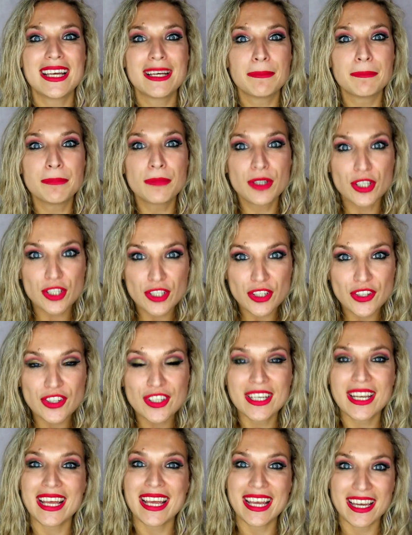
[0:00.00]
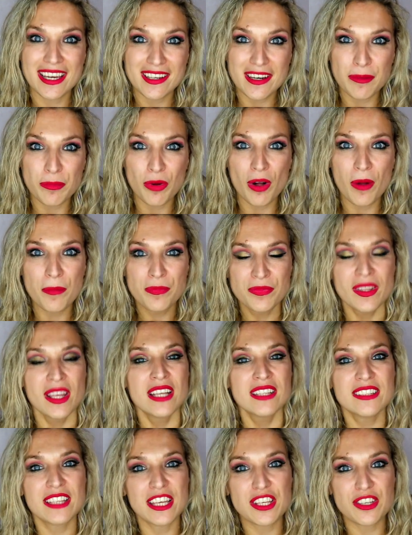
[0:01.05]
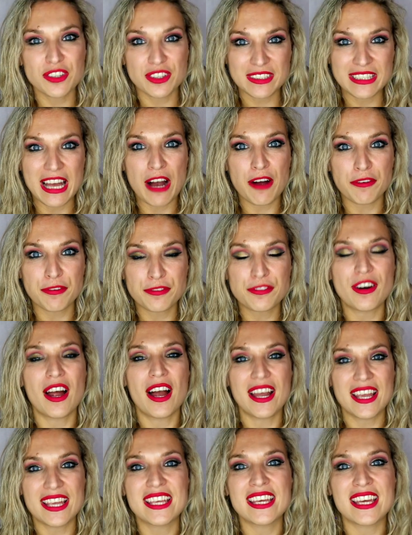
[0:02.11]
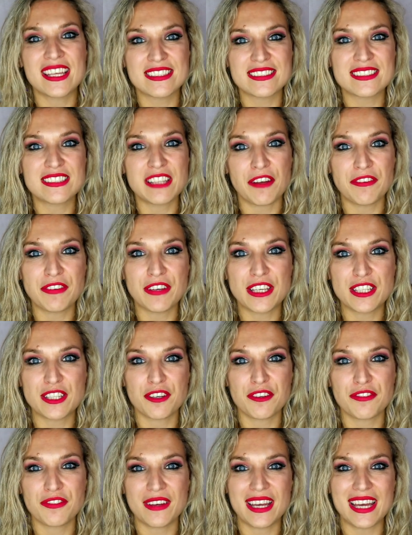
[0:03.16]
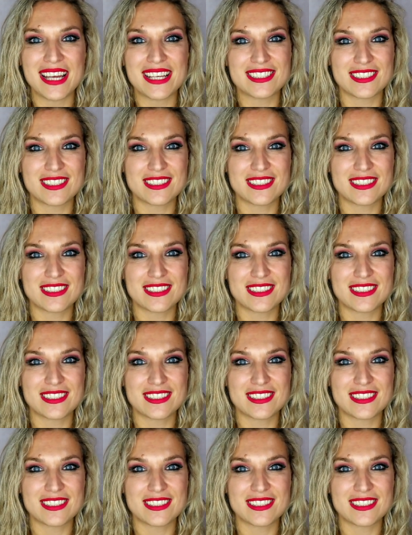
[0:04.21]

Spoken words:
murdered animal that you're now frying and stuffing in your face.